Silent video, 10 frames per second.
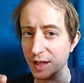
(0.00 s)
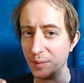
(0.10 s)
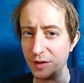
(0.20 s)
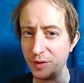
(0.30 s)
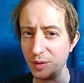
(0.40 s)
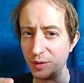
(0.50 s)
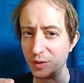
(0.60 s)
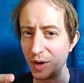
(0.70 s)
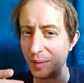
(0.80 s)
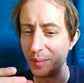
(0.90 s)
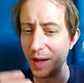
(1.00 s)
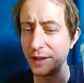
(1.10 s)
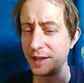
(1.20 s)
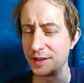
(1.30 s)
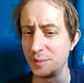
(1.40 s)
But if you try
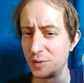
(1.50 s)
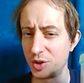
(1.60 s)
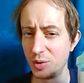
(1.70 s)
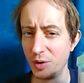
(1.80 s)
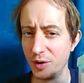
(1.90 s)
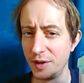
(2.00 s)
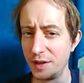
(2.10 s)
melting some sugar